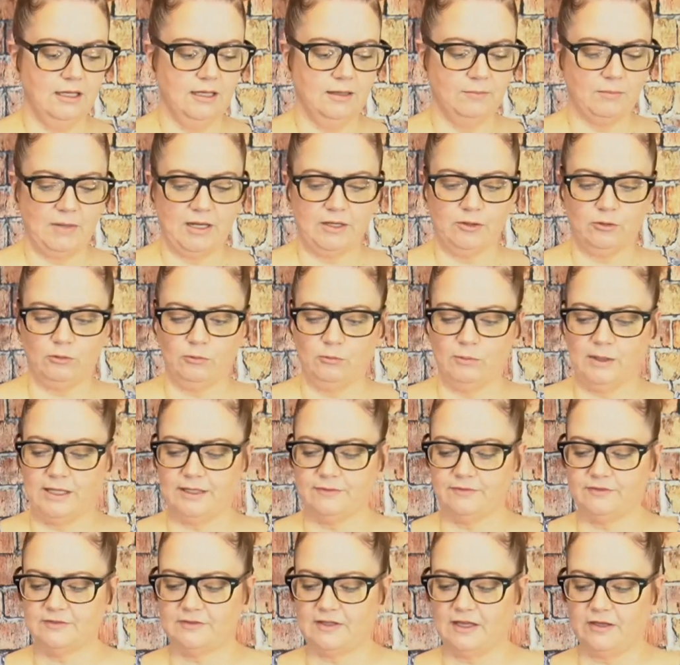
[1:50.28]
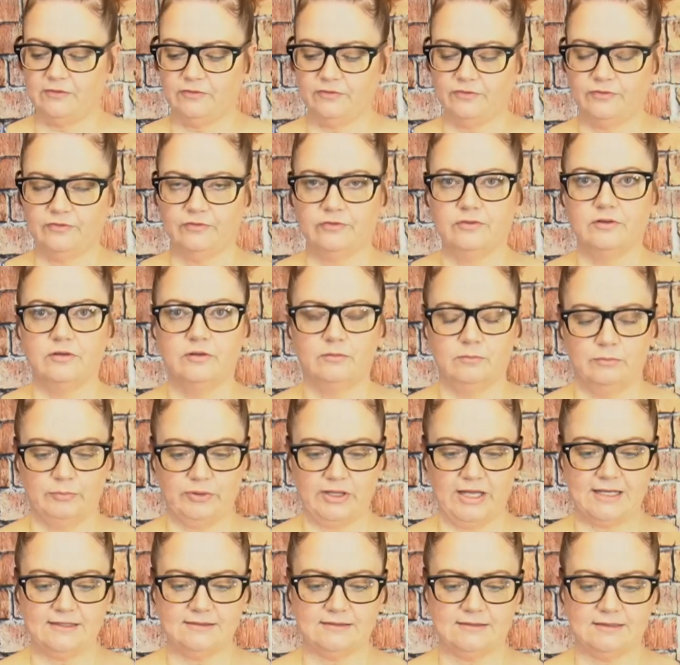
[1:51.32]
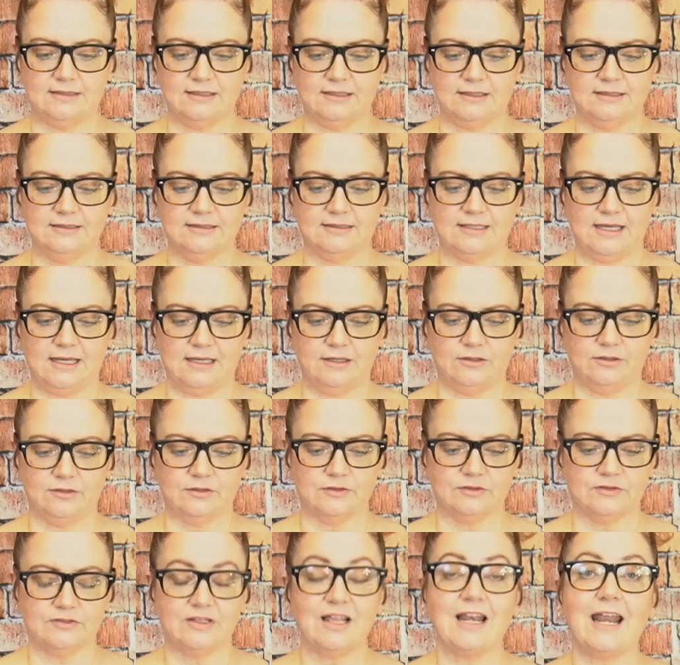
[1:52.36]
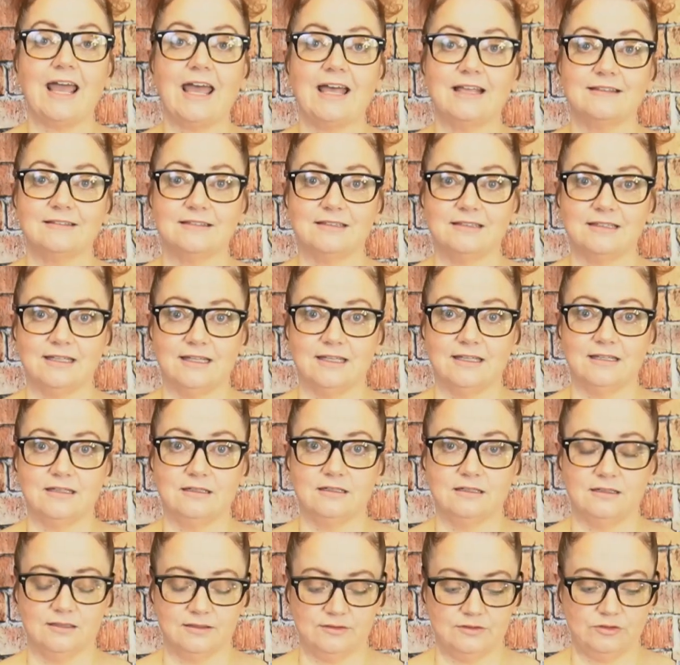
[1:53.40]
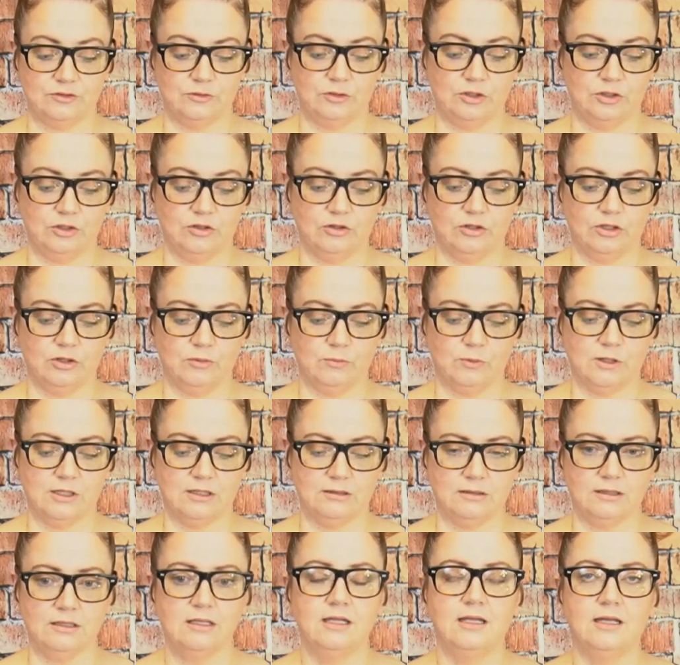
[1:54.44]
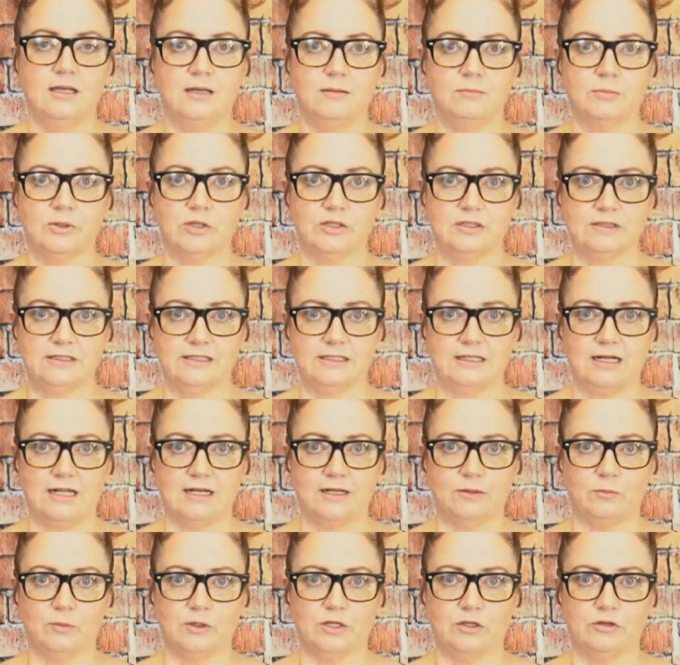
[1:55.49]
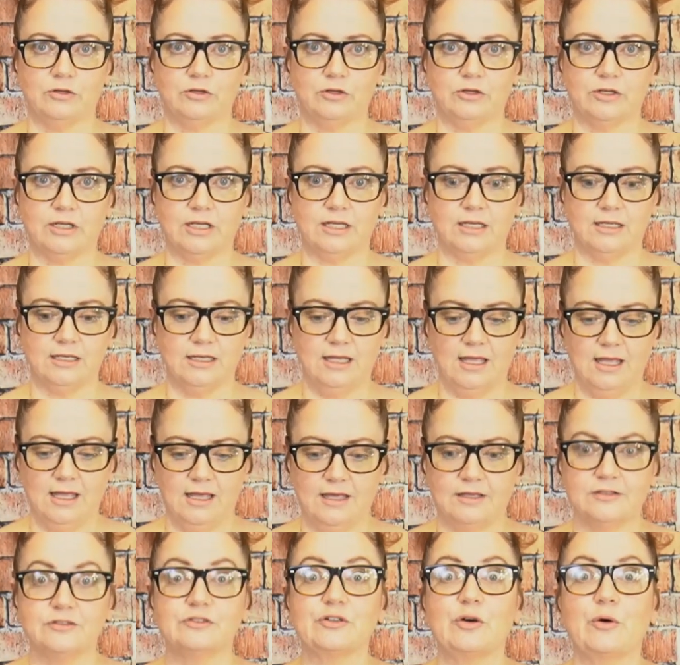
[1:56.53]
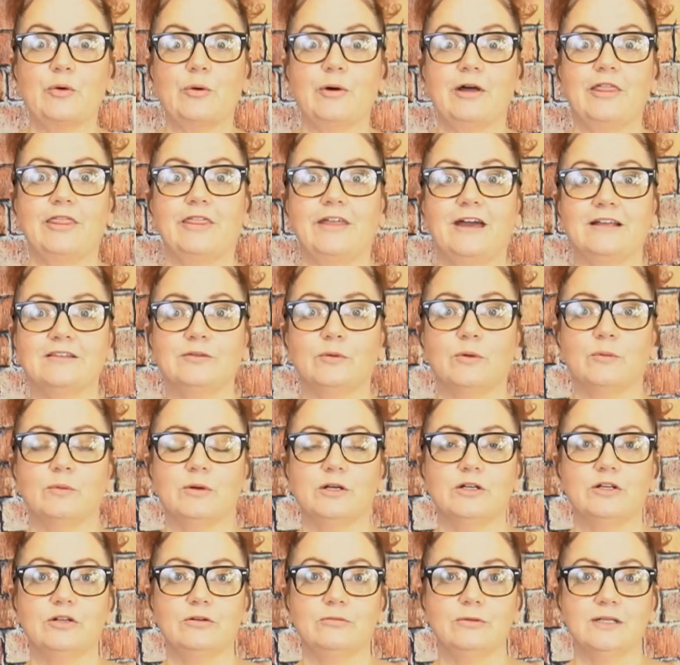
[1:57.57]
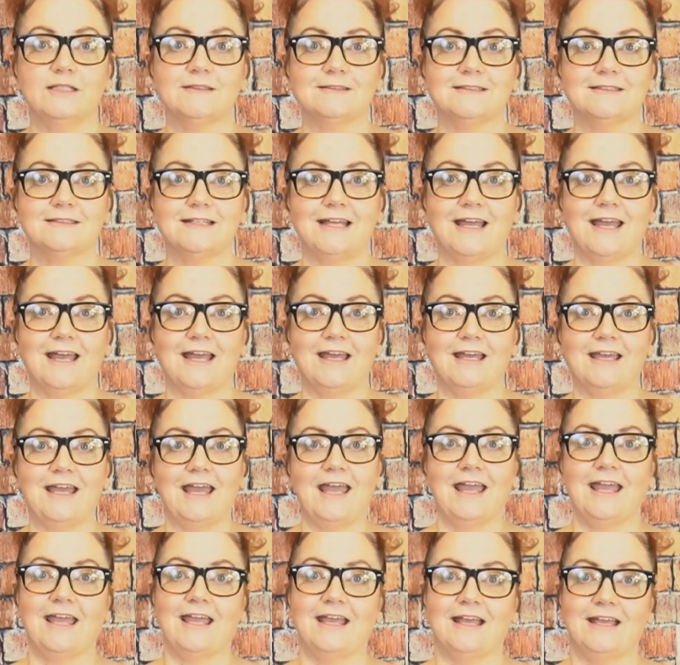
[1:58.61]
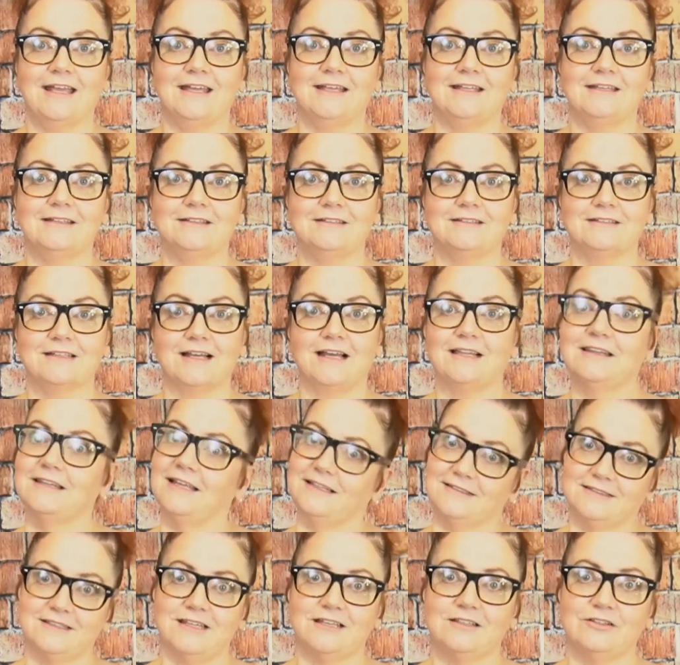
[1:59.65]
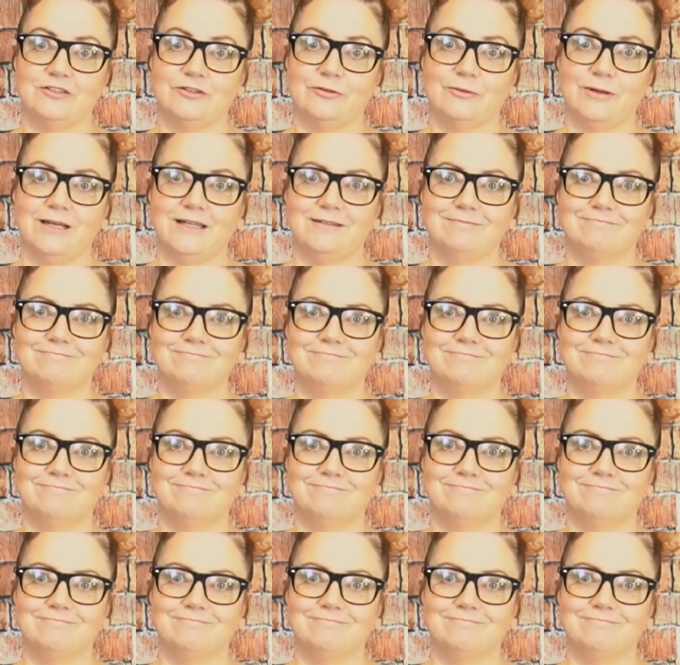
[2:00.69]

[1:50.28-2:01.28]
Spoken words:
microwave safe plastic containers that has a lid, because you're going to want to put a lid on it when you cook it. So that's what we're doing today, and let's get to it.